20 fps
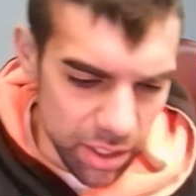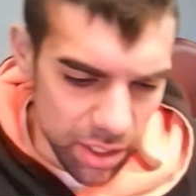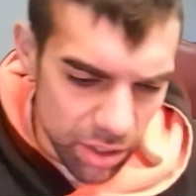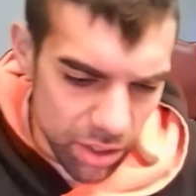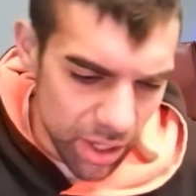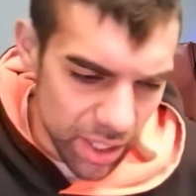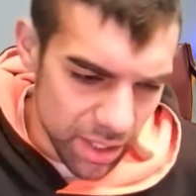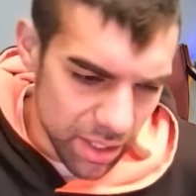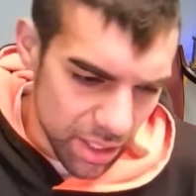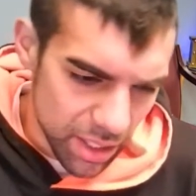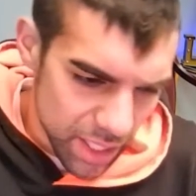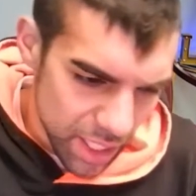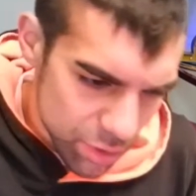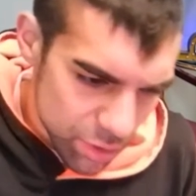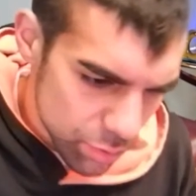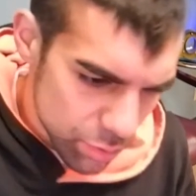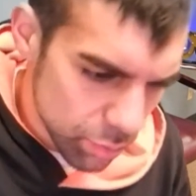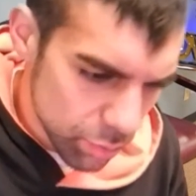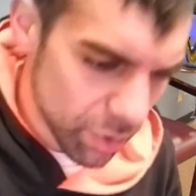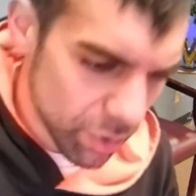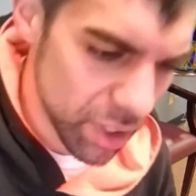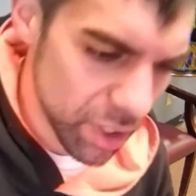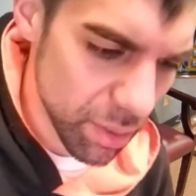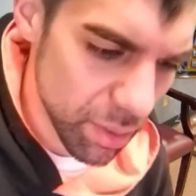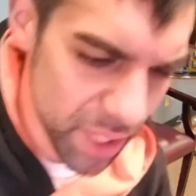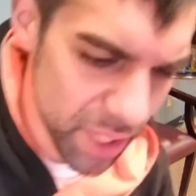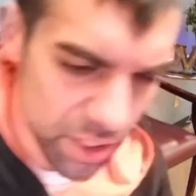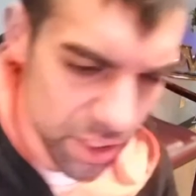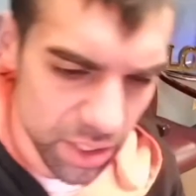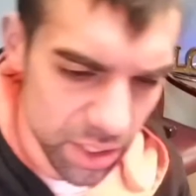I think that's one of the
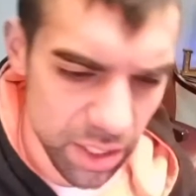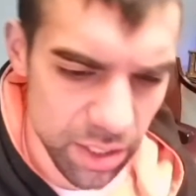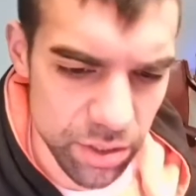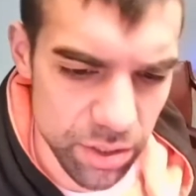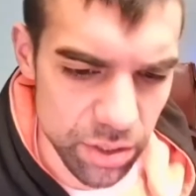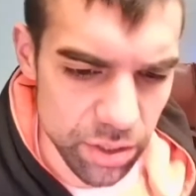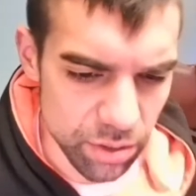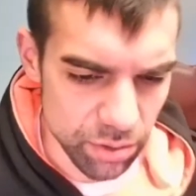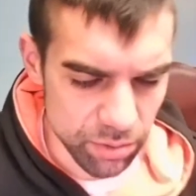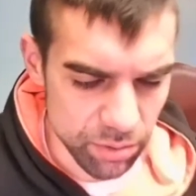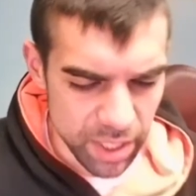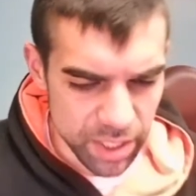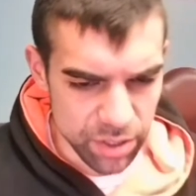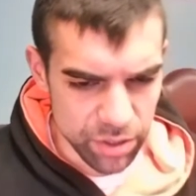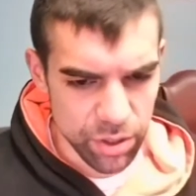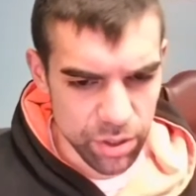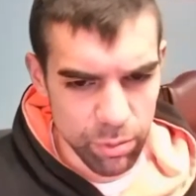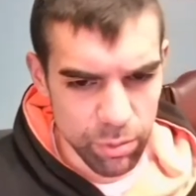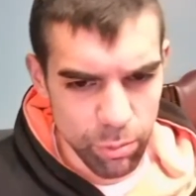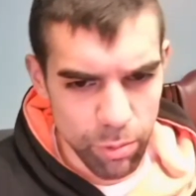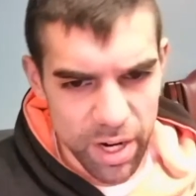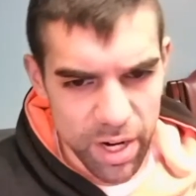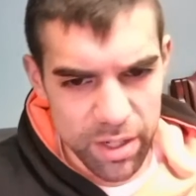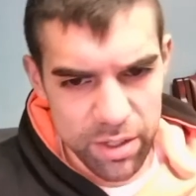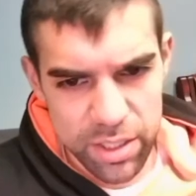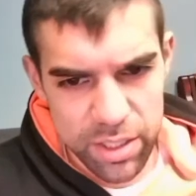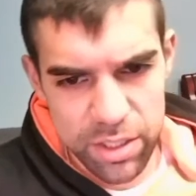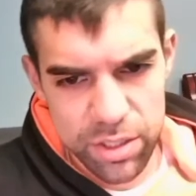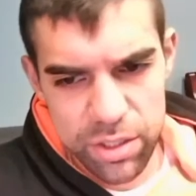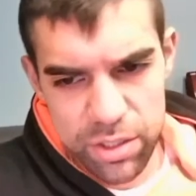best things to raise
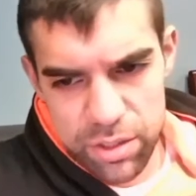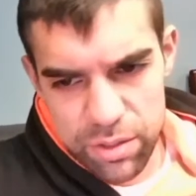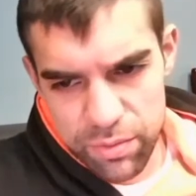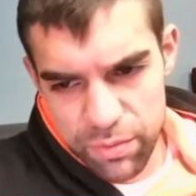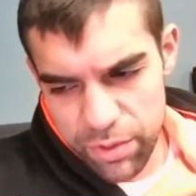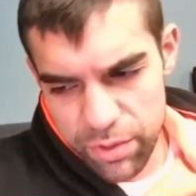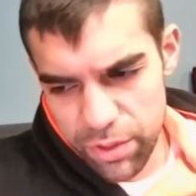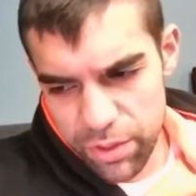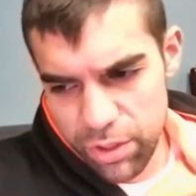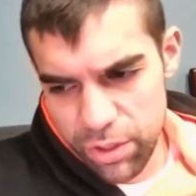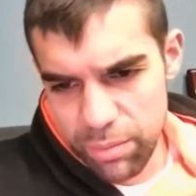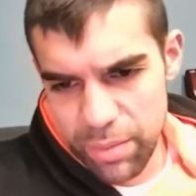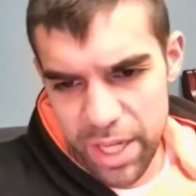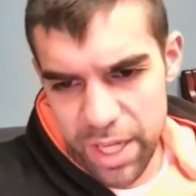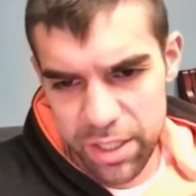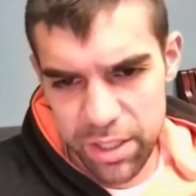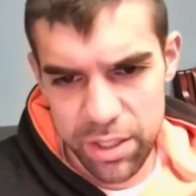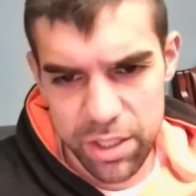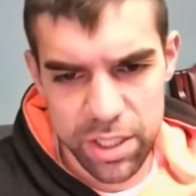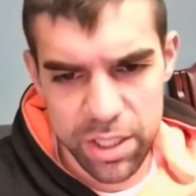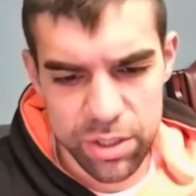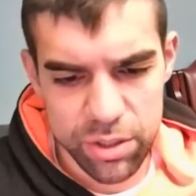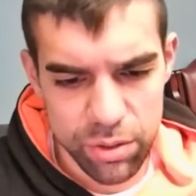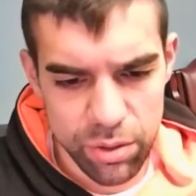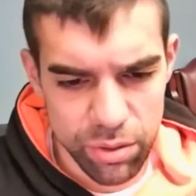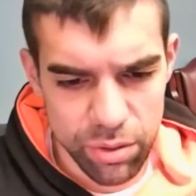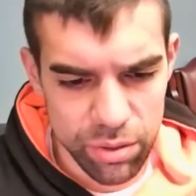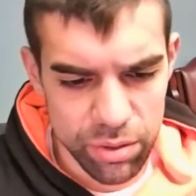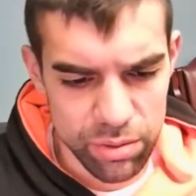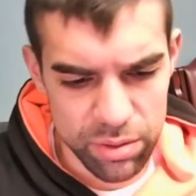awareness for humanity as a
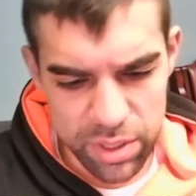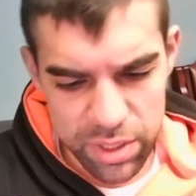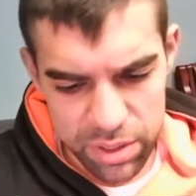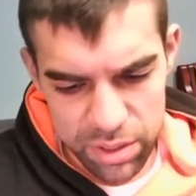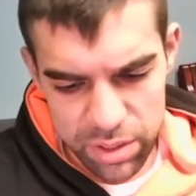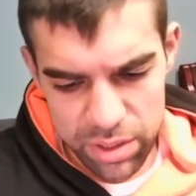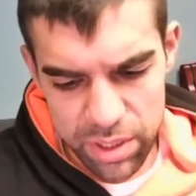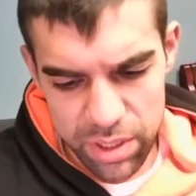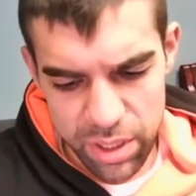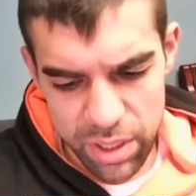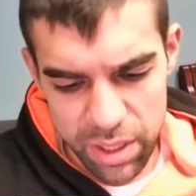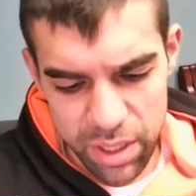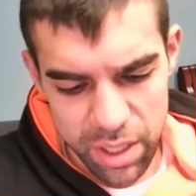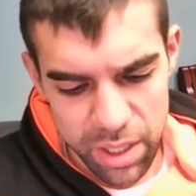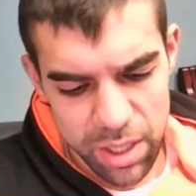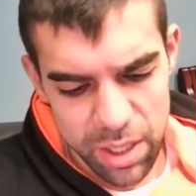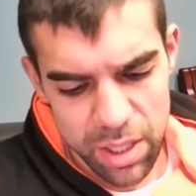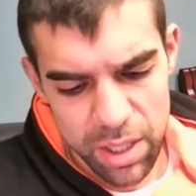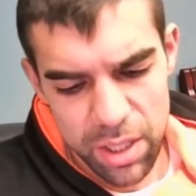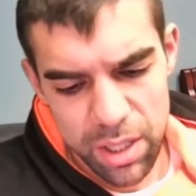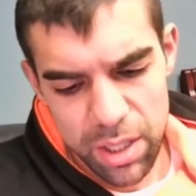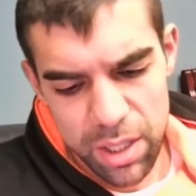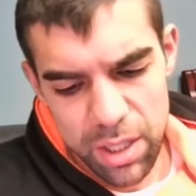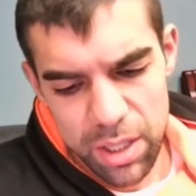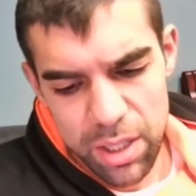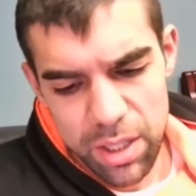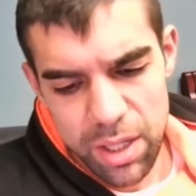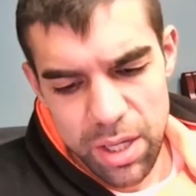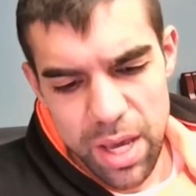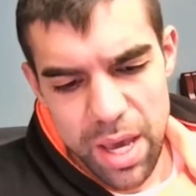whole, is the
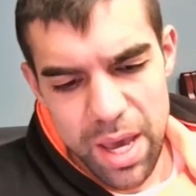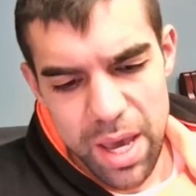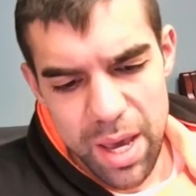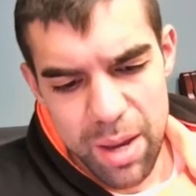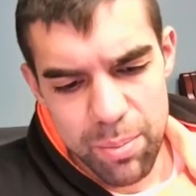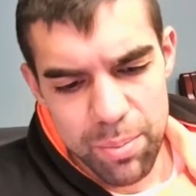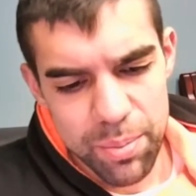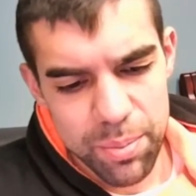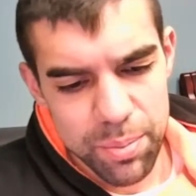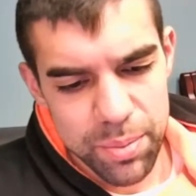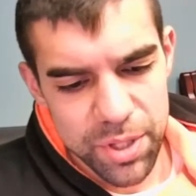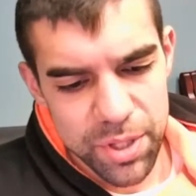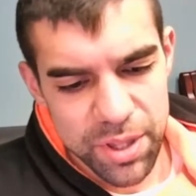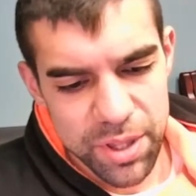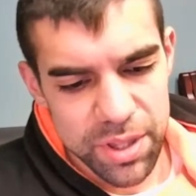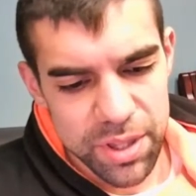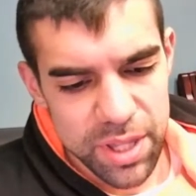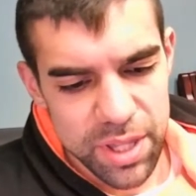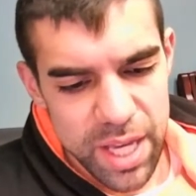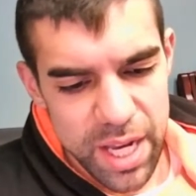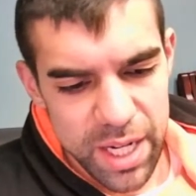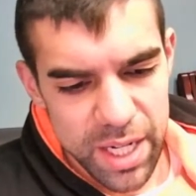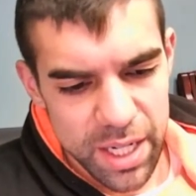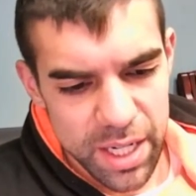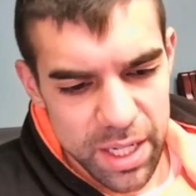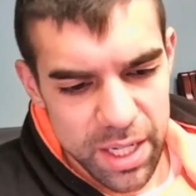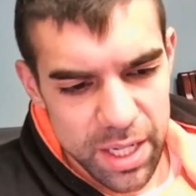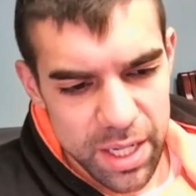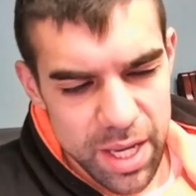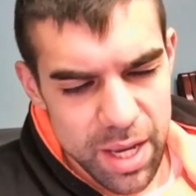empathetic